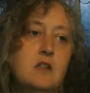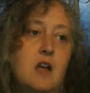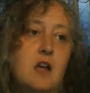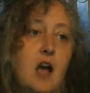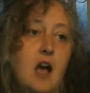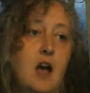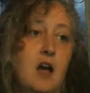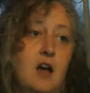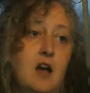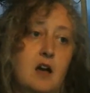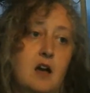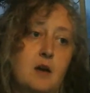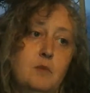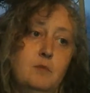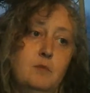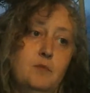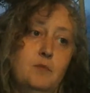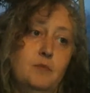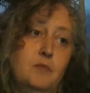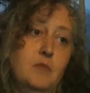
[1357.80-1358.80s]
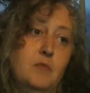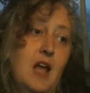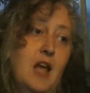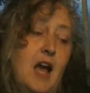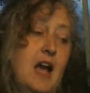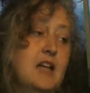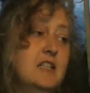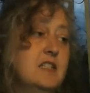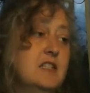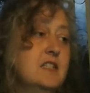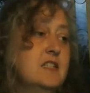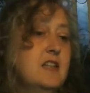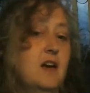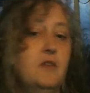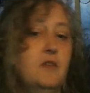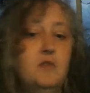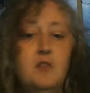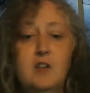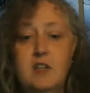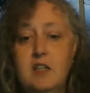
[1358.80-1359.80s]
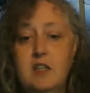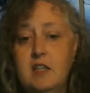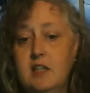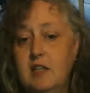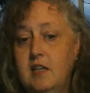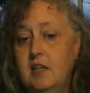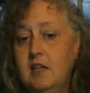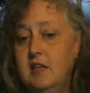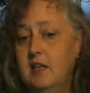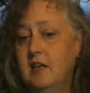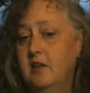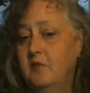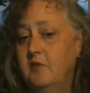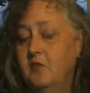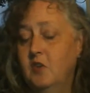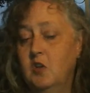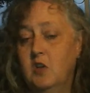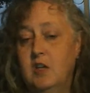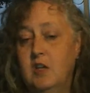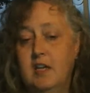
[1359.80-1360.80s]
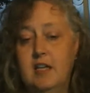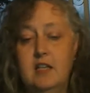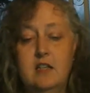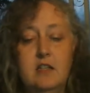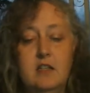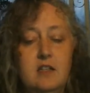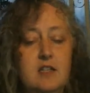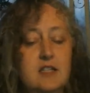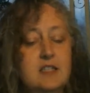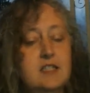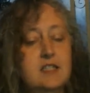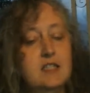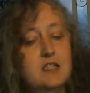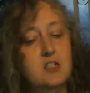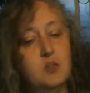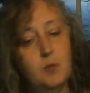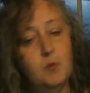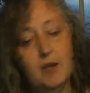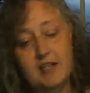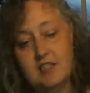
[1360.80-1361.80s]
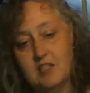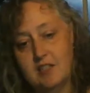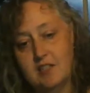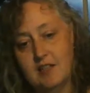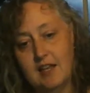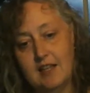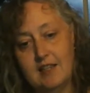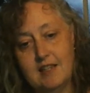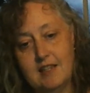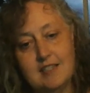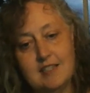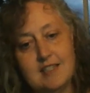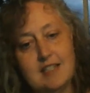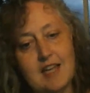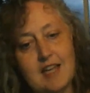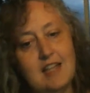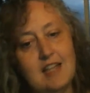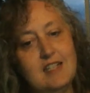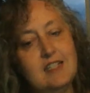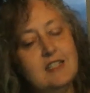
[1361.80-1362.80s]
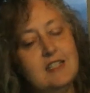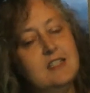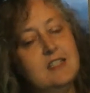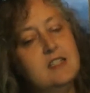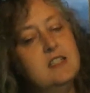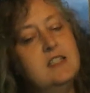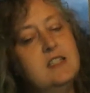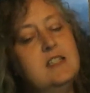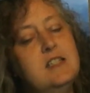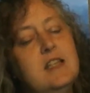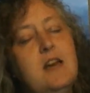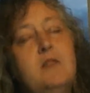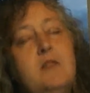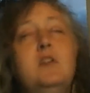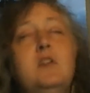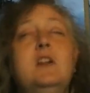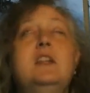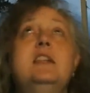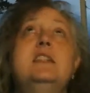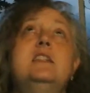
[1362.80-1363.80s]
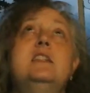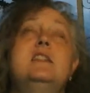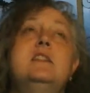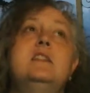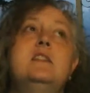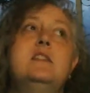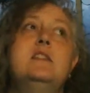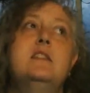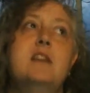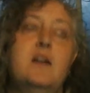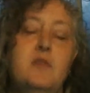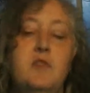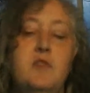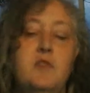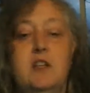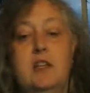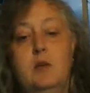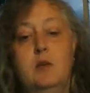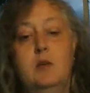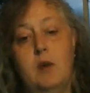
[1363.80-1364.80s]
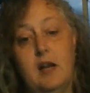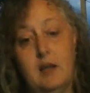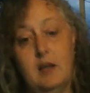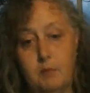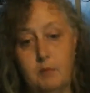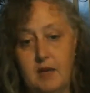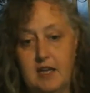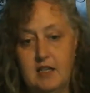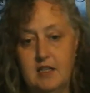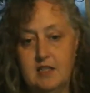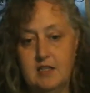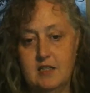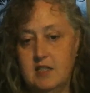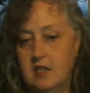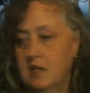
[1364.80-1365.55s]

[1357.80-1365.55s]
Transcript: um, I definitely, if you're in a situation like this, I definitely definitely recommend